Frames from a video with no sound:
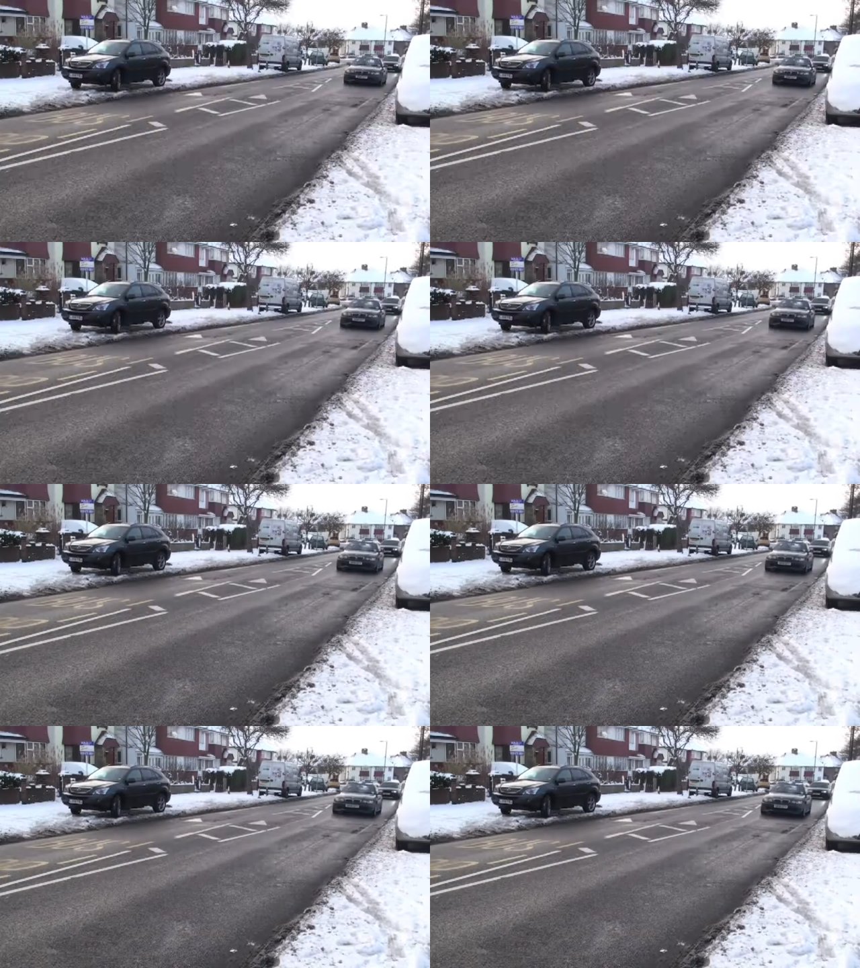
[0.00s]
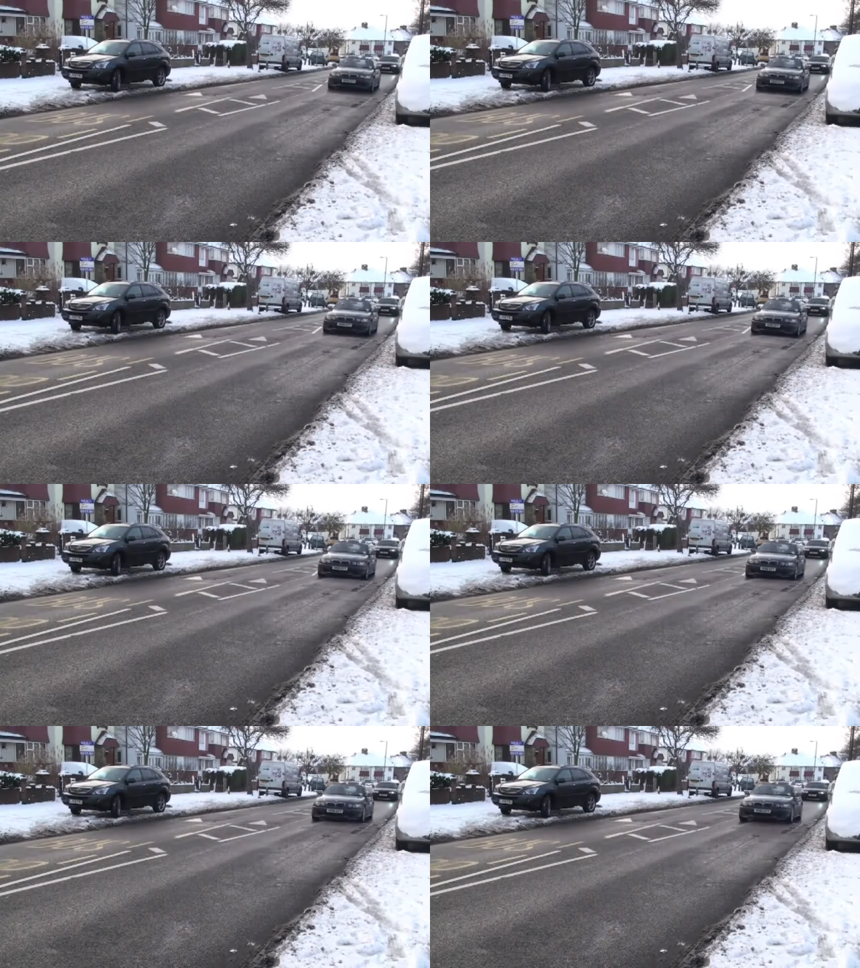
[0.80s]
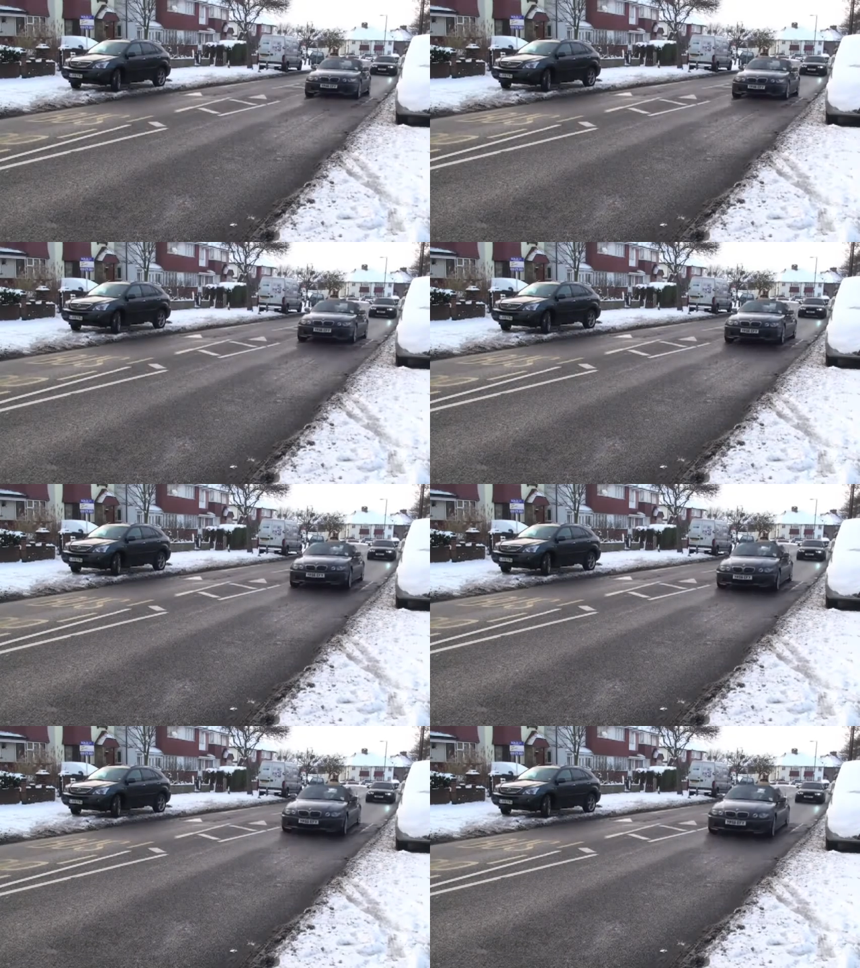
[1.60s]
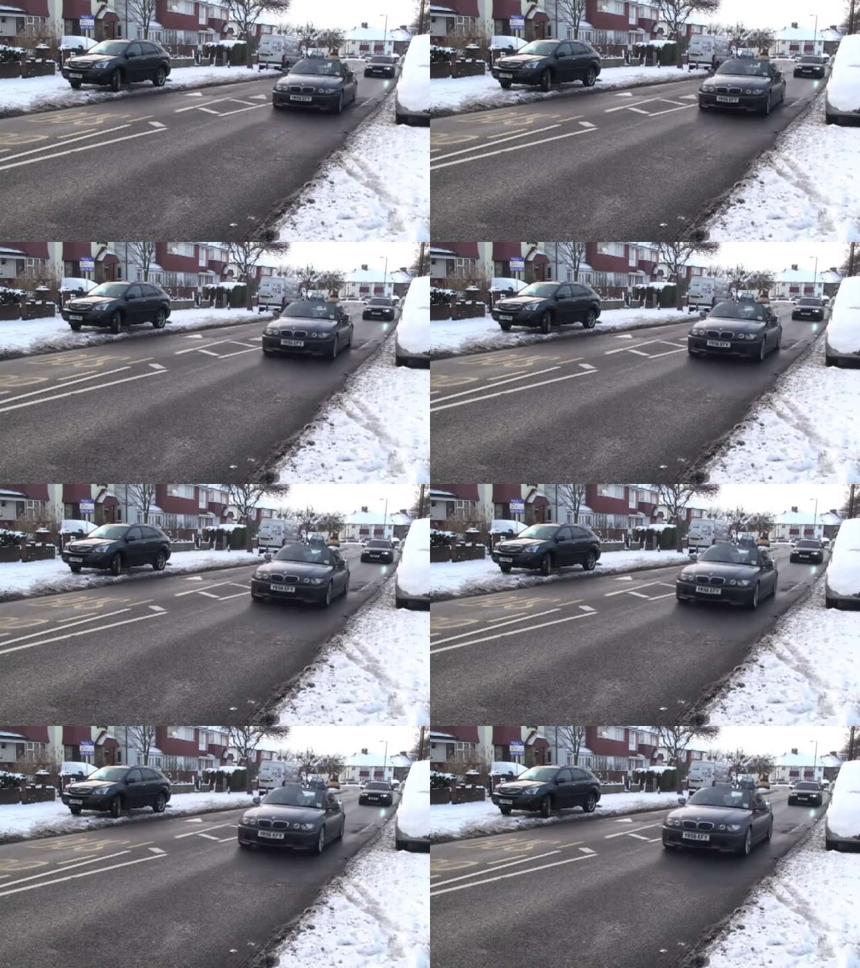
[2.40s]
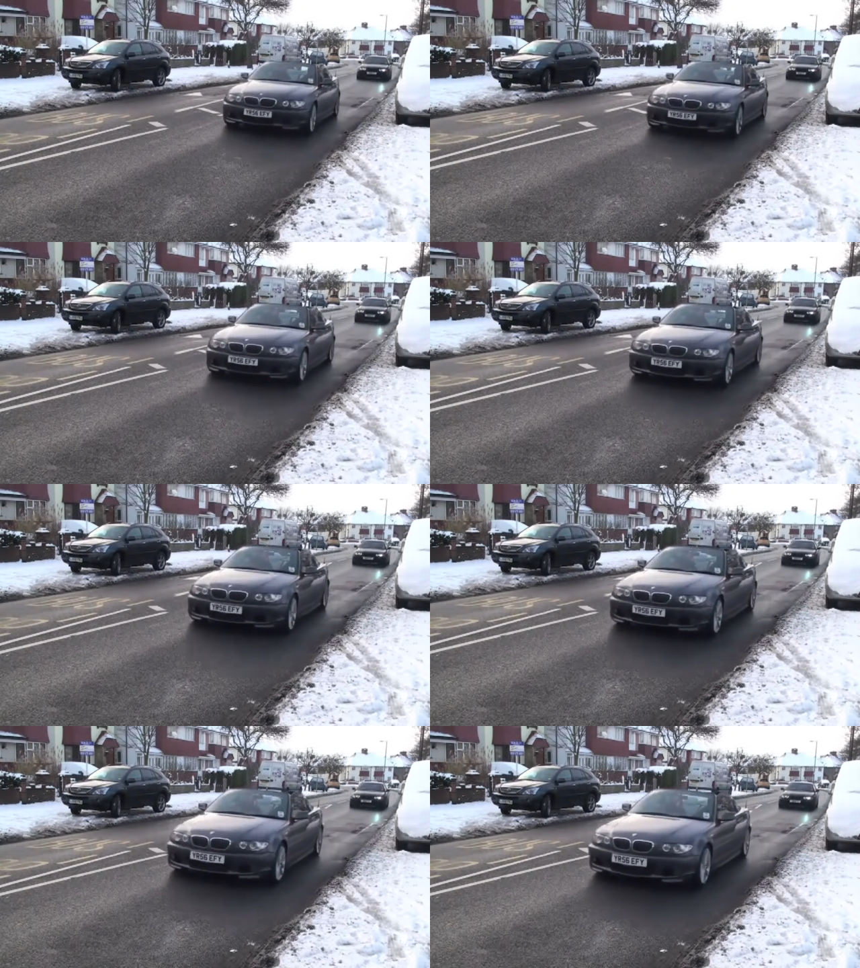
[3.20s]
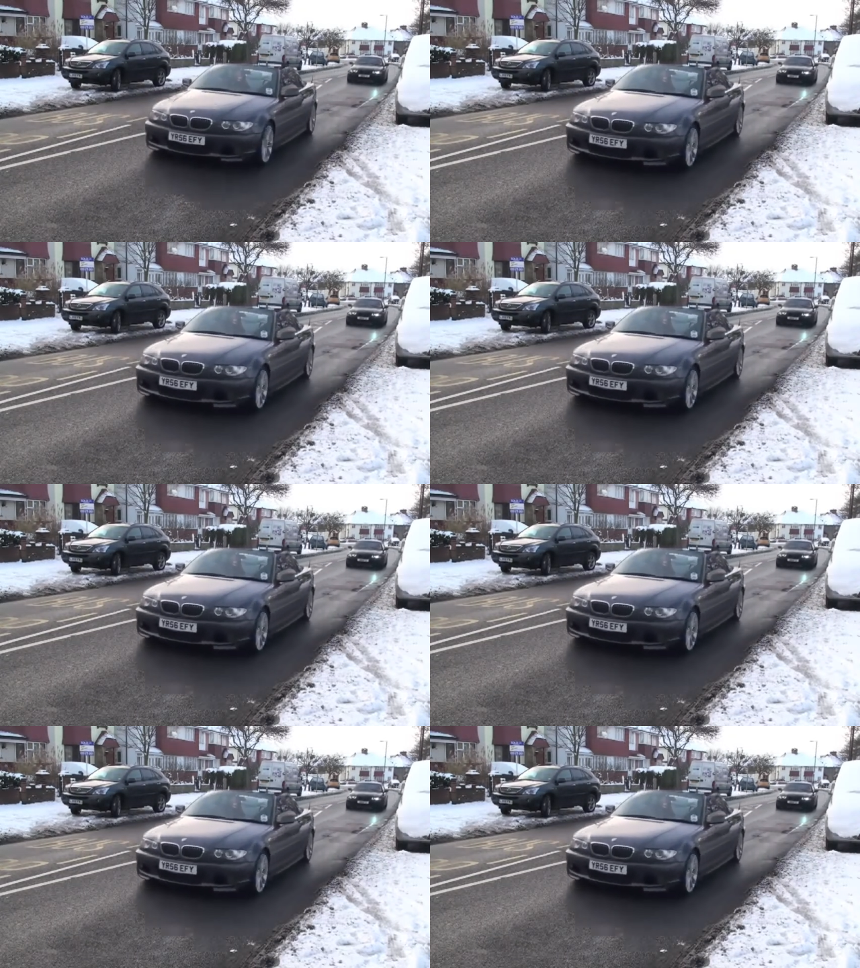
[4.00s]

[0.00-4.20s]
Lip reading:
[unreadable: no face in view]